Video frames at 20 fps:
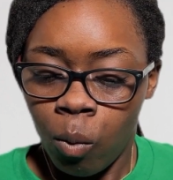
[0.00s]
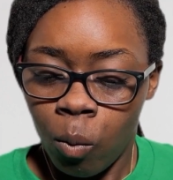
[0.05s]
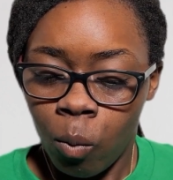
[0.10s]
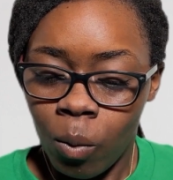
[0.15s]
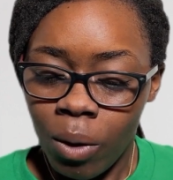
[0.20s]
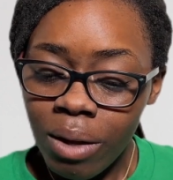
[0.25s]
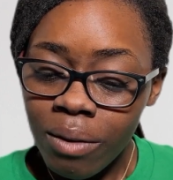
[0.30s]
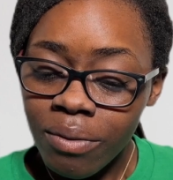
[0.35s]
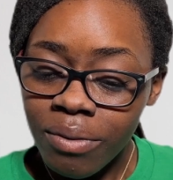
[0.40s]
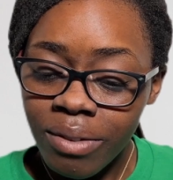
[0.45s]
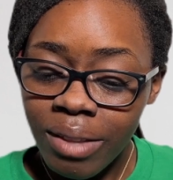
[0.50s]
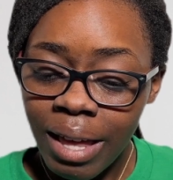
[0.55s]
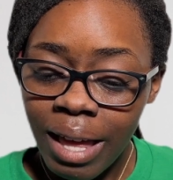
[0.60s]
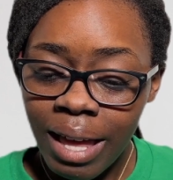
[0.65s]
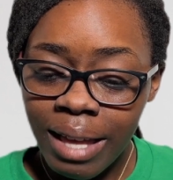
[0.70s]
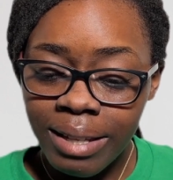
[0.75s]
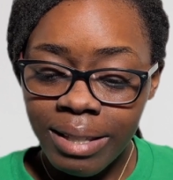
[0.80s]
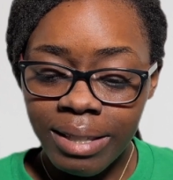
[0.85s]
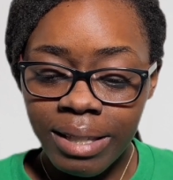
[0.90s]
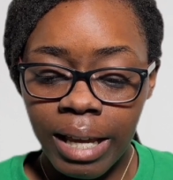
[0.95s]
With
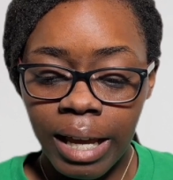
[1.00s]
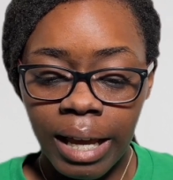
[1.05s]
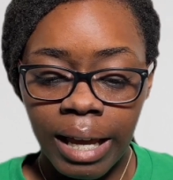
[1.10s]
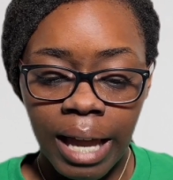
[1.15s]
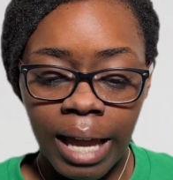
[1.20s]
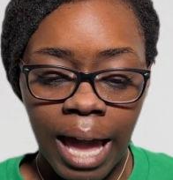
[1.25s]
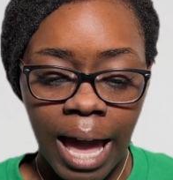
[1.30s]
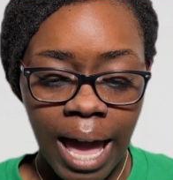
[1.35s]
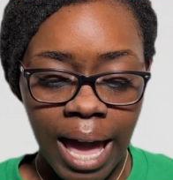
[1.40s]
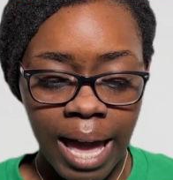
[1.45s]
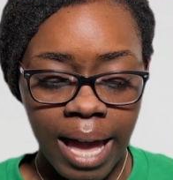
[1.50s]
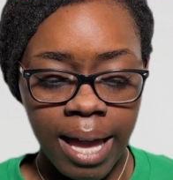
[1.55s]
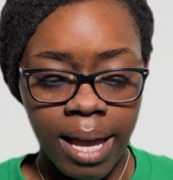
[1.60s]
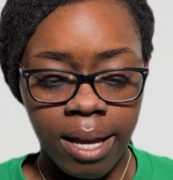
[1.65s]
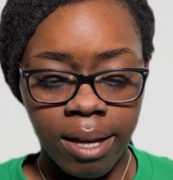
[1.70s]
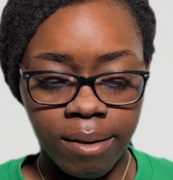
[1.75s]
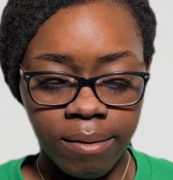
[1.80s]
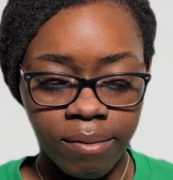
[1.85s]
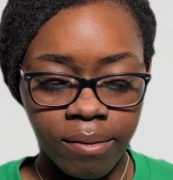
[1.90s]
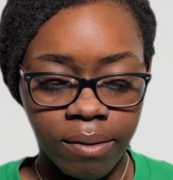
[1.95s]
that, they have